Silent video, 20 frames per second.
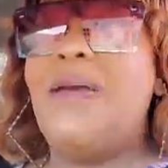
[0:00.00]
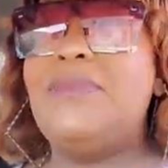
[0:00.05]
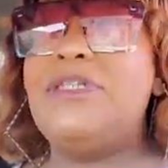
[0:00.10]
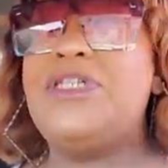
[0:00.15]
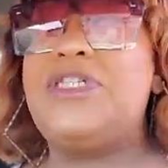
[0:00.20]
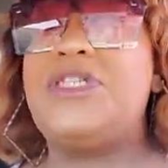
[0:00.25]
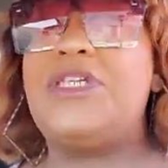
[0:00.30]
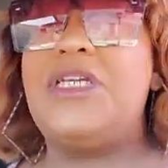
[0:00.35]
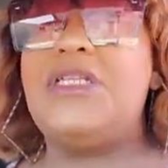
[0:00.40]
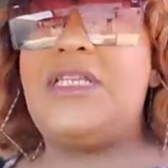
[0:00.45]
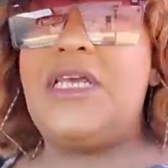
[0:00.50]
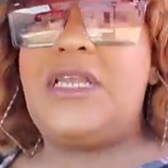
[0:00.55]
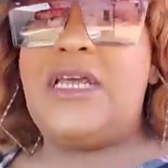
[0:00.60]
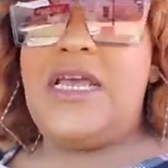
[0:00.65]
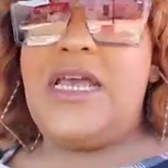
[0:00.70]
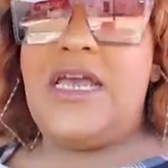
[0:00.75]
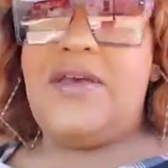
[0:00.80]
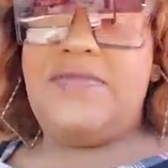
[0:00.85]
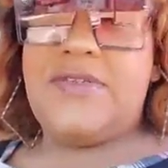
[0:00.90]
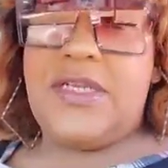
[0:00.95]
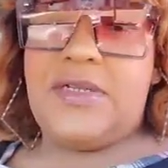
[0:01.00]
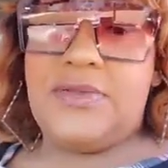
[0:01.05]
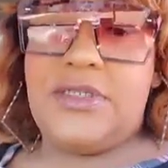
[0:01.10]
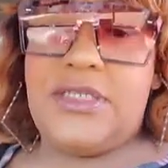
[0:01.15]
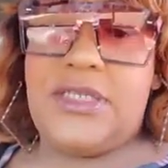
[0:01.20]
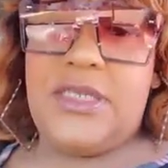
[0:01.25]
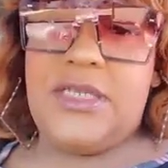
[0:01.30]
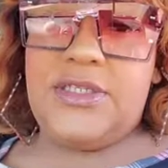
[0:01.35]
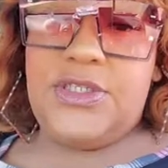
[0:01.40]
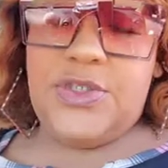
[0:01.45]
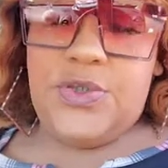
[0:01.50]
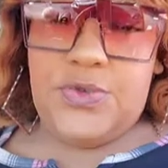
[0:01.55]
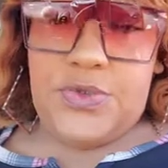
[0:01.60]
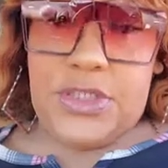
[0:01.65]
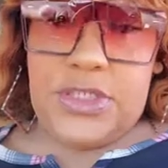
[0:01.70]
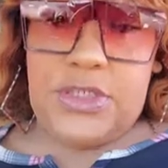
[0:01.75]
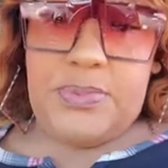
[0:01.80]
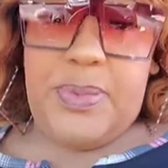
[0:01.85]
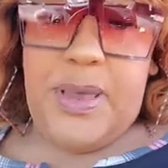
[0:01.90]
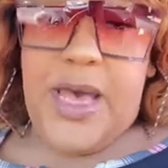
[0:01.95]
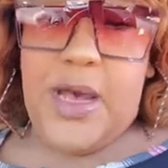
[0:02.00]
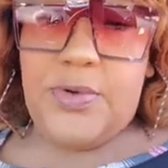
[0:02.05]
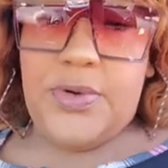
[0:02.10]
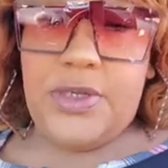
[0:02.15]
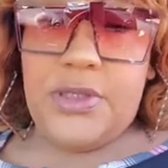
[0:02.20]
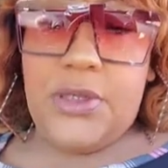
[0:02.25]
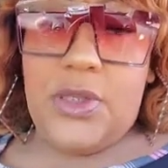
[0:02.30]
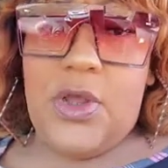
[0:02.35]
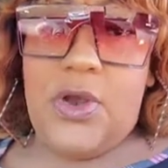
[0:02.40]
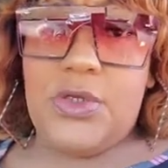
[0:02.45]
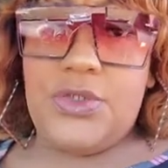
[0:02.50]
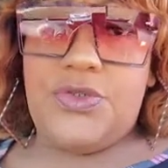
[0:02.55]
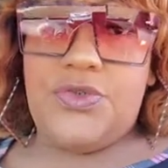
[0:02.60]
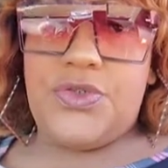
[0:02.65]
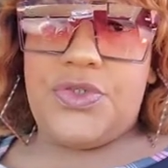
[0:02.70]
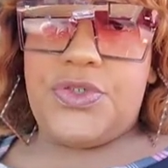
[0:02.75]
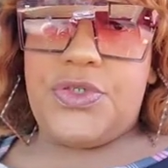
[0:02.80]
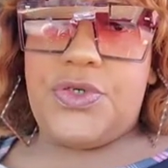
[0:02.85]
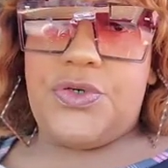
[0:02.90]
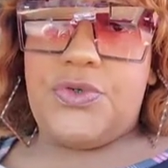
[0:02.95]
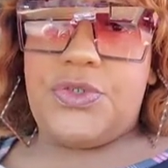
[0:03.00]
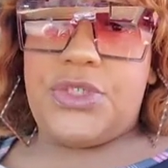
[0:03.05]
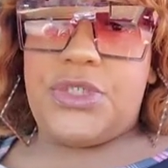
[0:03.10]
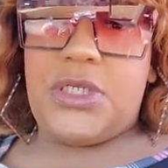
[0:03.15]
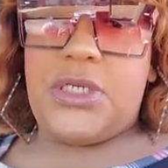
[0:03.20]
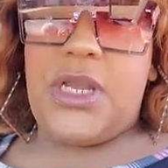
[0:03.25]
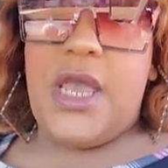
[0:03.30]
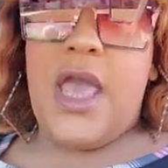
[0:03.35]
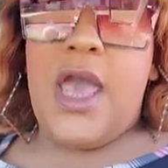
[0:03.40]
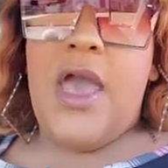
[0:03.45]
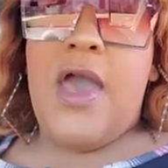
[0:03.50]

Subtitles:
machine that I have downstairs uses powdered laundry detergent.